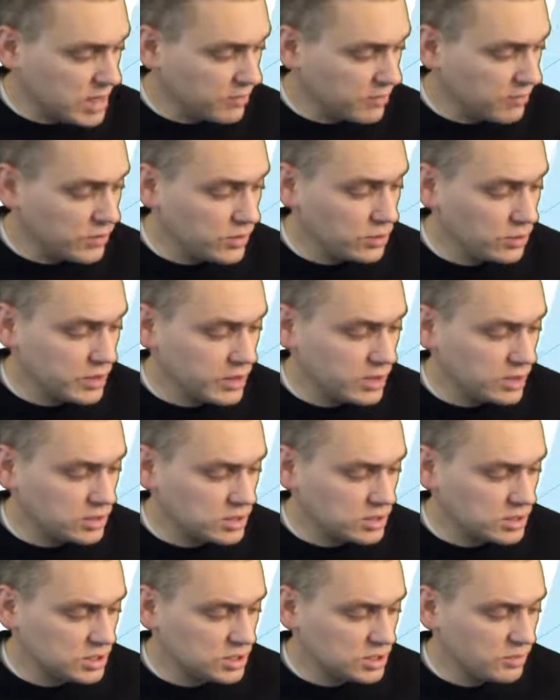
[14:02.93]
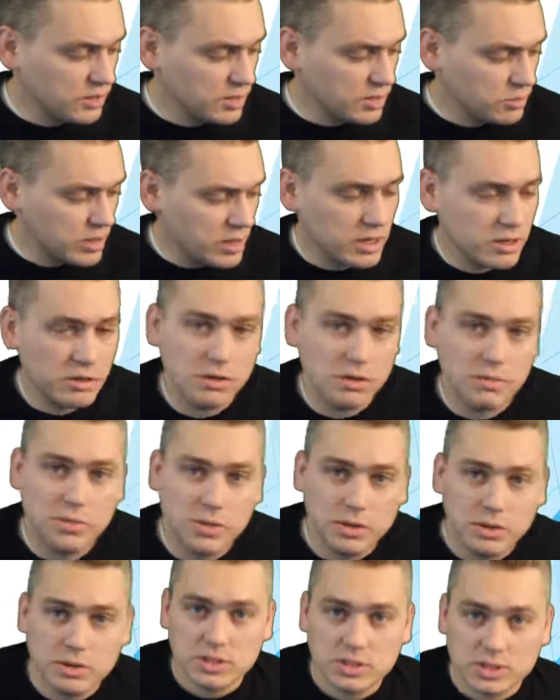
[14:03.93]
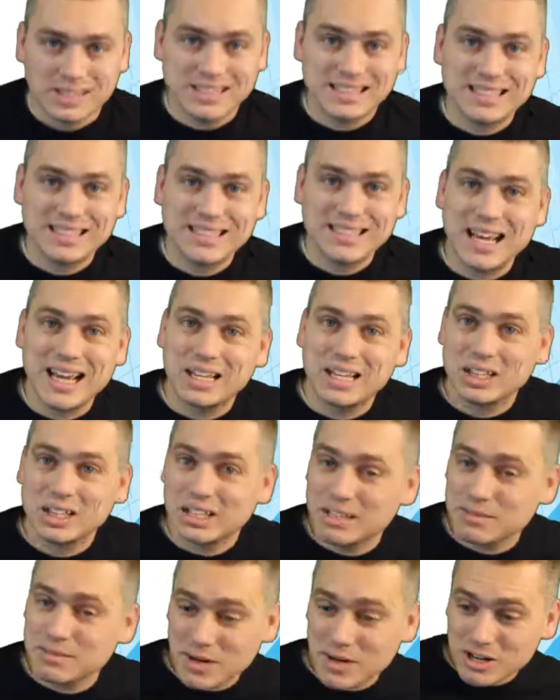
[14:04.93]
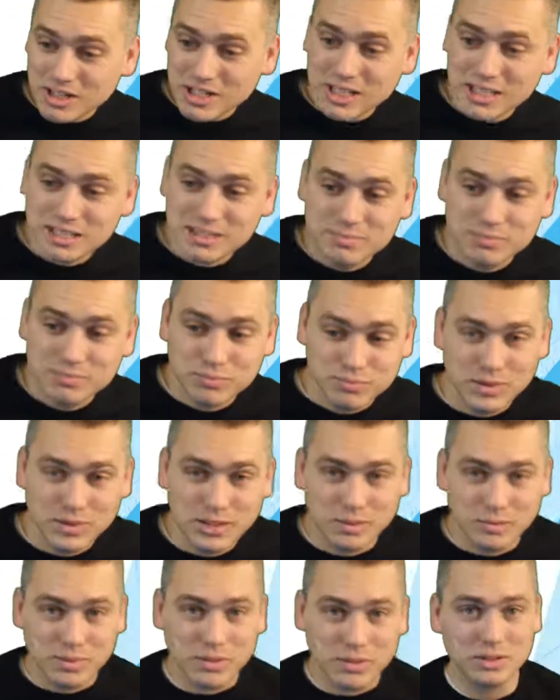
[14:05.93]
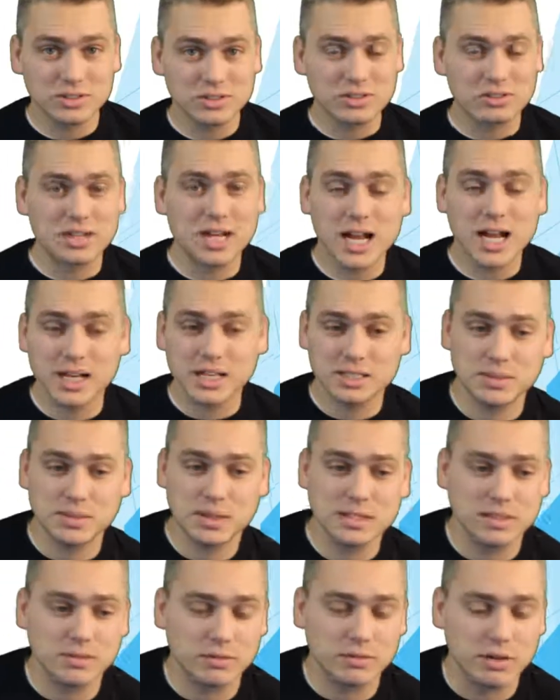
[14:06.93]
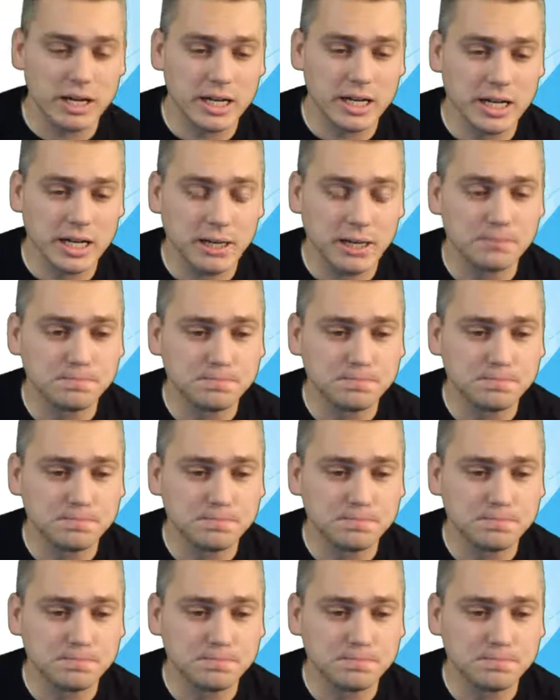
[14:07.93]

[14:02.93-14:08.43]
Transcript: a few years since you've upgraded your computers, take a look at the market. Computers are not expensive right now.